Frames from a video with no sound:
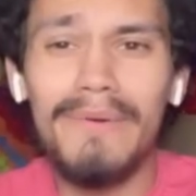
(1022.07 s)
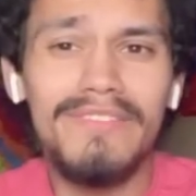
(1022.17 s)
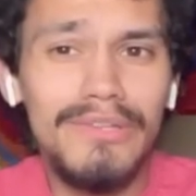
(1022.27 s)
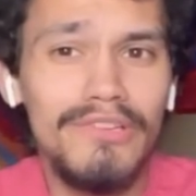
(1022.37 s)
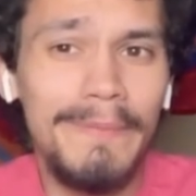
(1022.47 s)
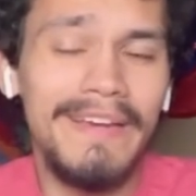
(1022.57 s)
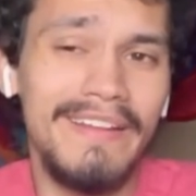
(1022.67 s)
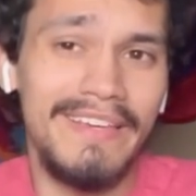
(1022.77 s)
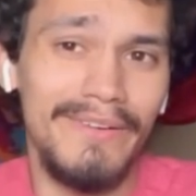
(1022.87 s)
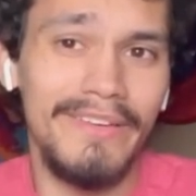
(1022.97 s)
is UGB going
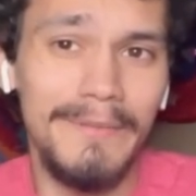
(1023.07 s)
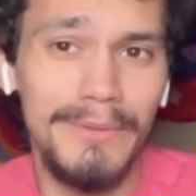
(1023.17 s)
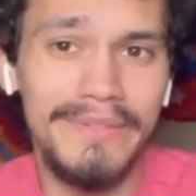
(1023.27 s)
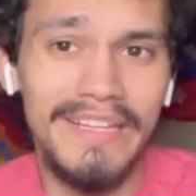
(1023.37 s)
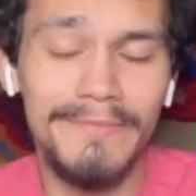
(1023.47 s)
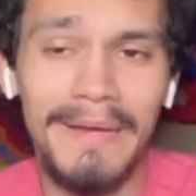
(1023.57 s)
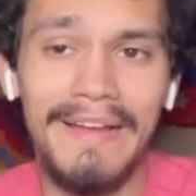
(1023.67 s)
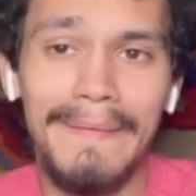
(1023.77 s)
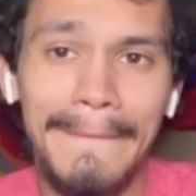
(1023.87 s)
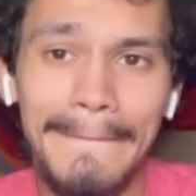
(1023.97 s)
to kill Kid Buu in that
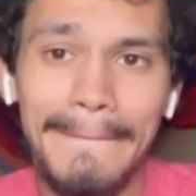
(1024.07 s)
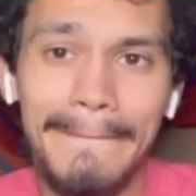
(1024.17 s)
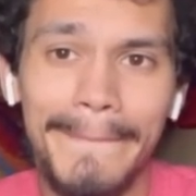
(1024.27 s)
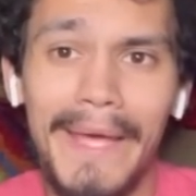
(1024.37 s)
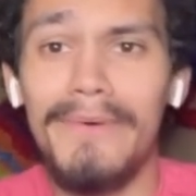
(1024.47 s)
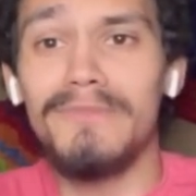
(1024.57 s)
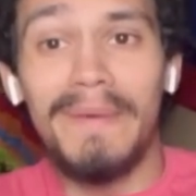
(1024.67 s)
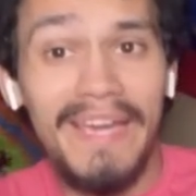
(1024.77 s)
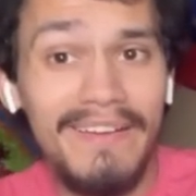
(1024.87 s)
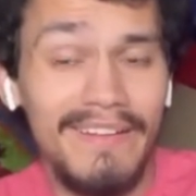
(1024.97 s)
spot? How is
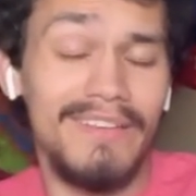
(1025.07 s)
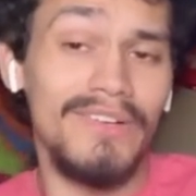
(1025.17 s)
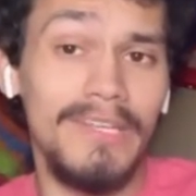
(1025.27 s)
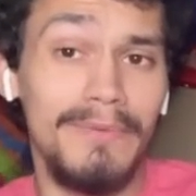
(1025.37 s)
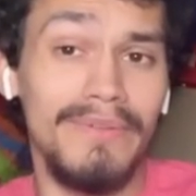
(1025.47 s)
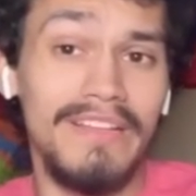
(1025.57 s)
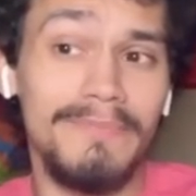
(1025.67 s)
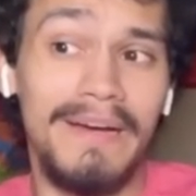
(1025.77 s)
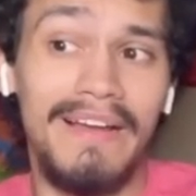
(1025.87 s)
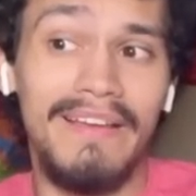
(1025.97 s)
Pan going to kill Kid Buu in that
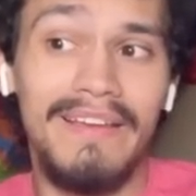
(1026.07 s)
spot?